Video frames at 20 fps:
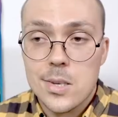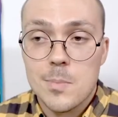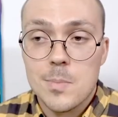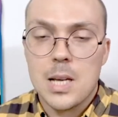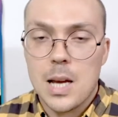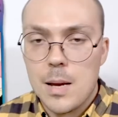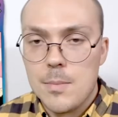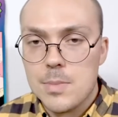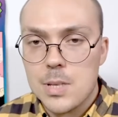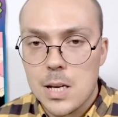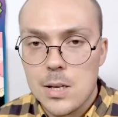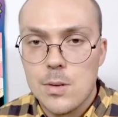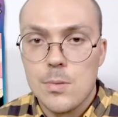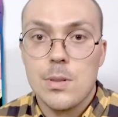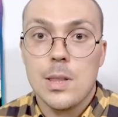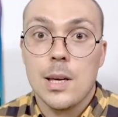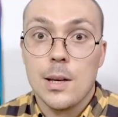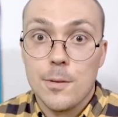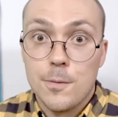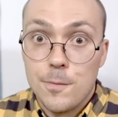Sometimes I do
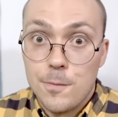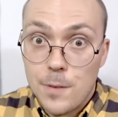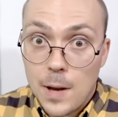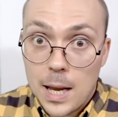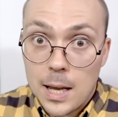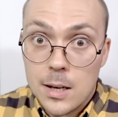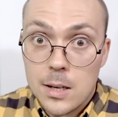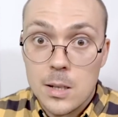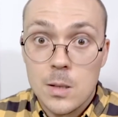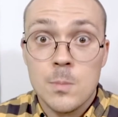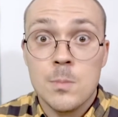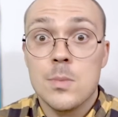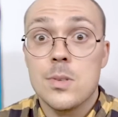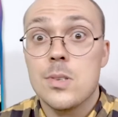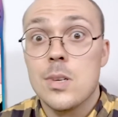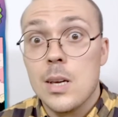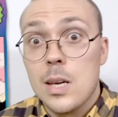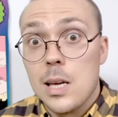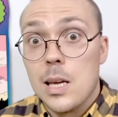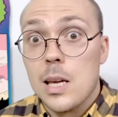think
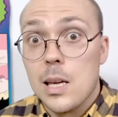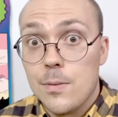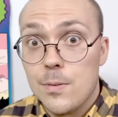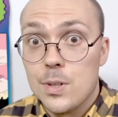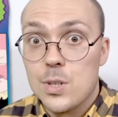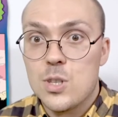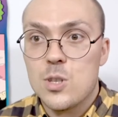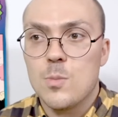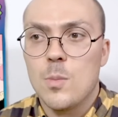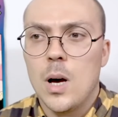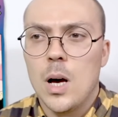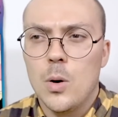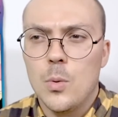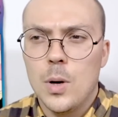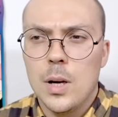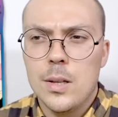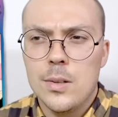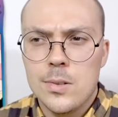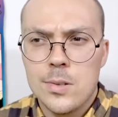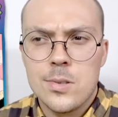fandoms, even small
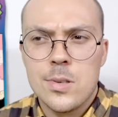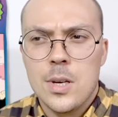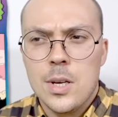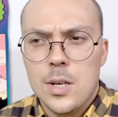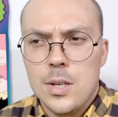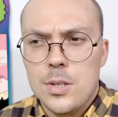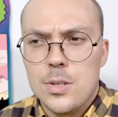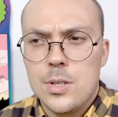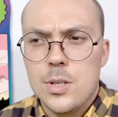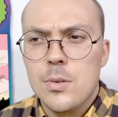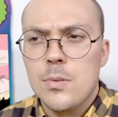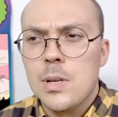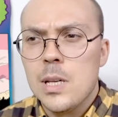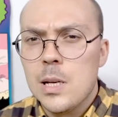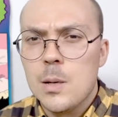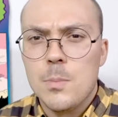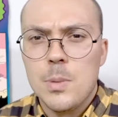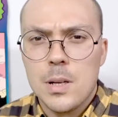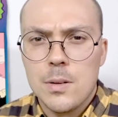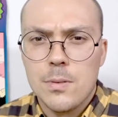ones, do
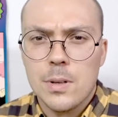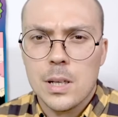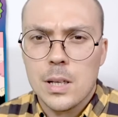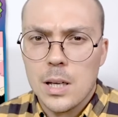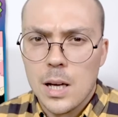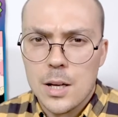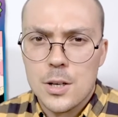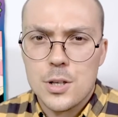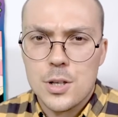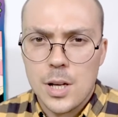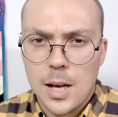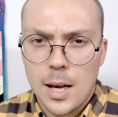need a bit of a gut